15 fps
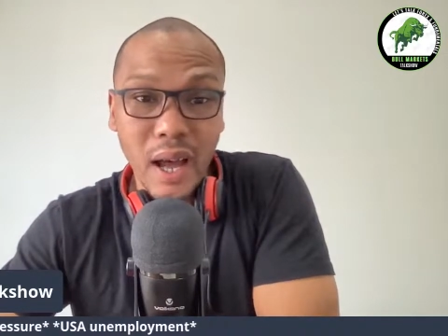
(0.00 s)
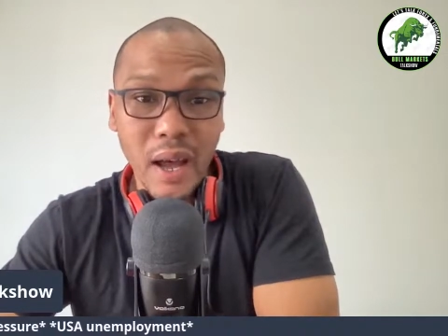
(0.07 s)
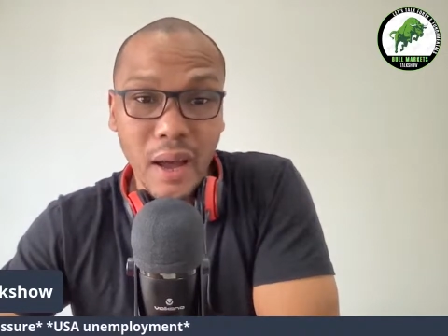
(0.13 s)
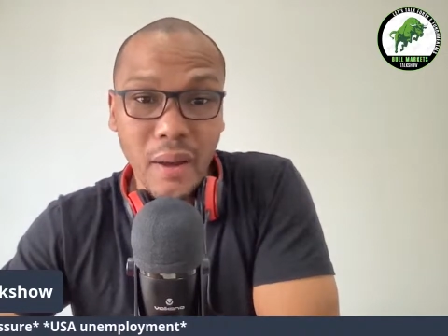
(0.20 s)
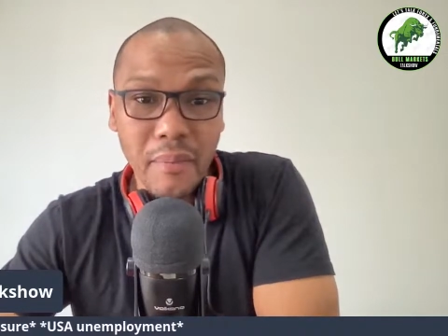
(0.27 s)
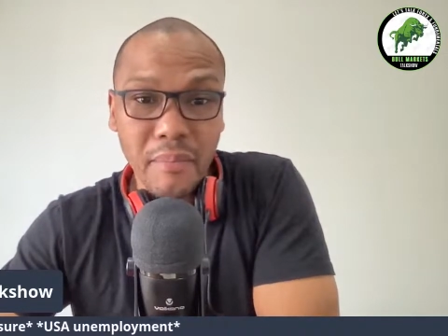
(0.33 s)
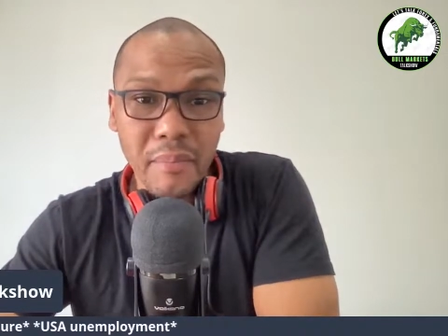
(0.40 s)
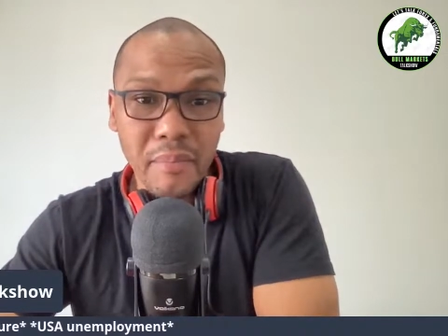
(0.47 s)

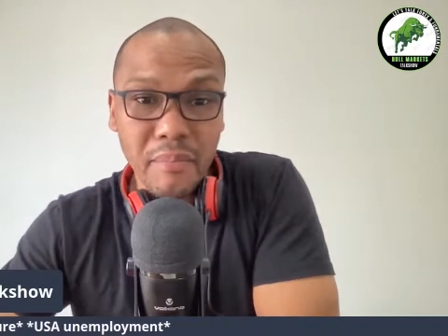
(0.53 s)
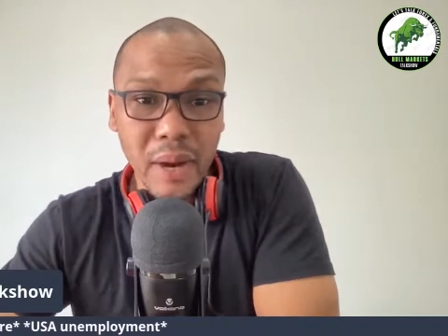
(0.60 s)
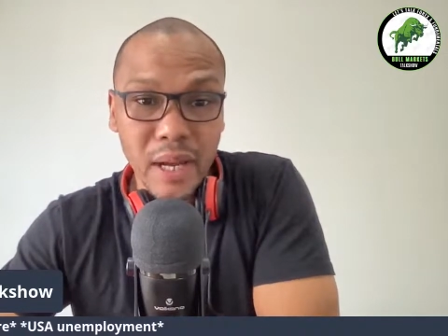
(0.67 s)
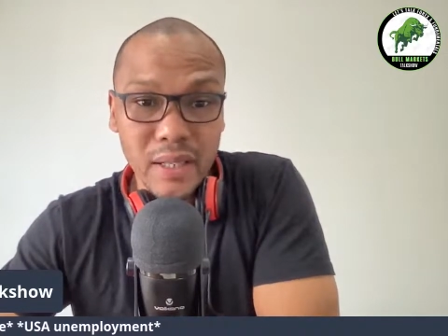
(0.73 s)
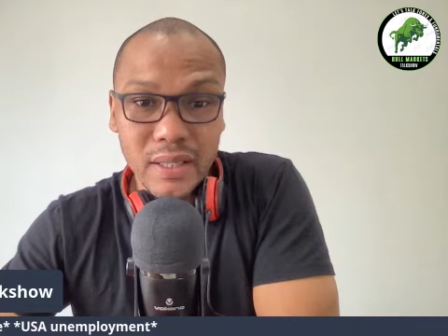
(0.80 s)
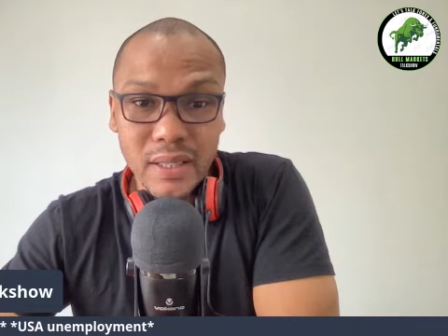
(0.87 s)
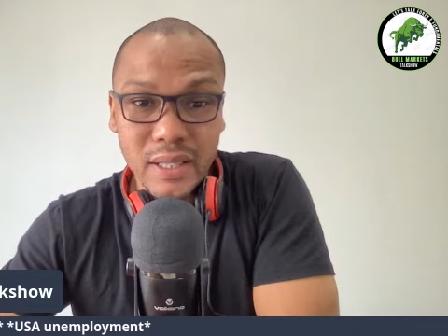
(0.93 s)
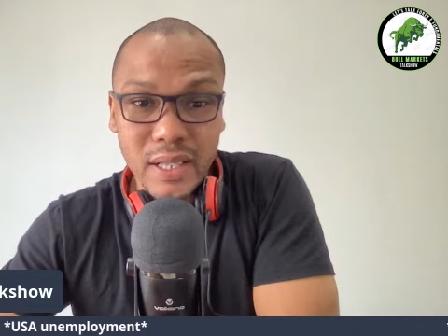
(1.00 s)

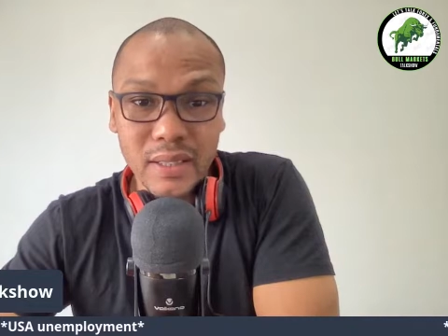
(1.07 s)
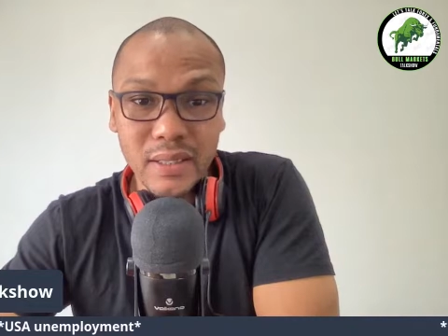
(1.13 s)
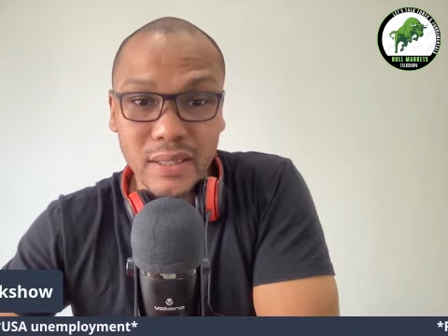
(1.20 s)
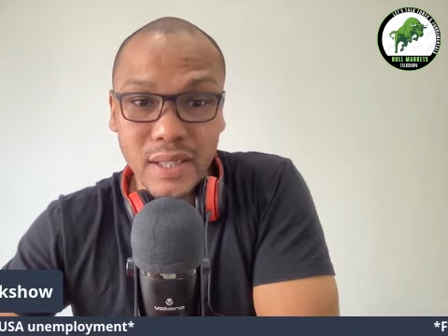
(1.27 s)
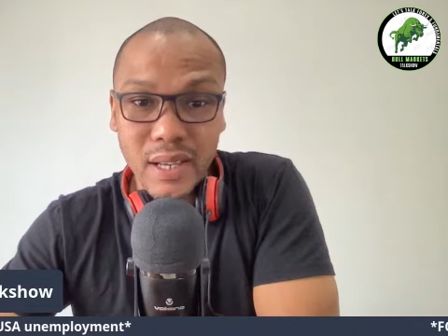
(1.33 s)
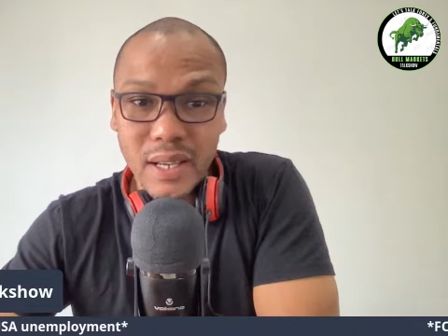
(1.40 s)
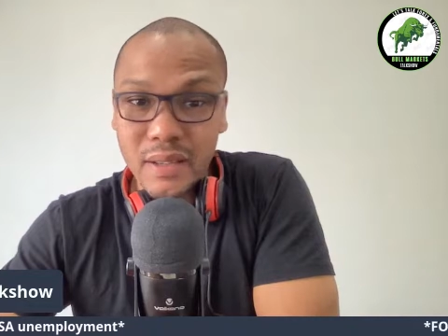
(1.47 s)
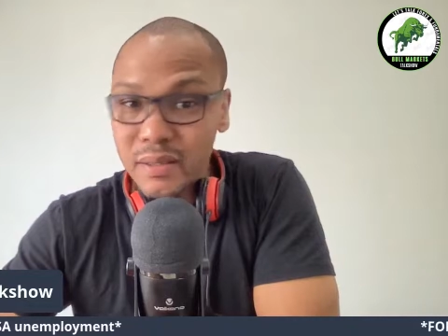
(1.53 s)
But
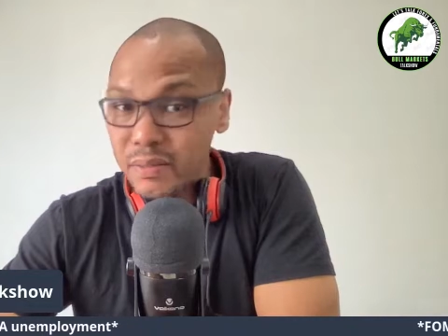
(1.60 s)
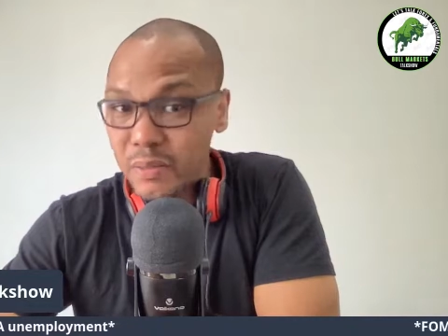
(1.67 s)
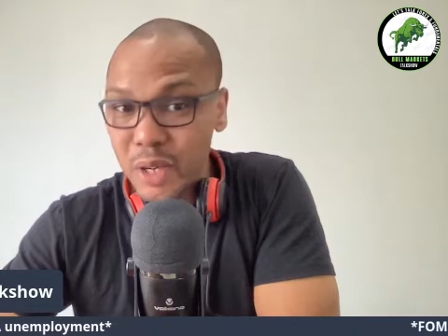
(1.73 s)
yesterday,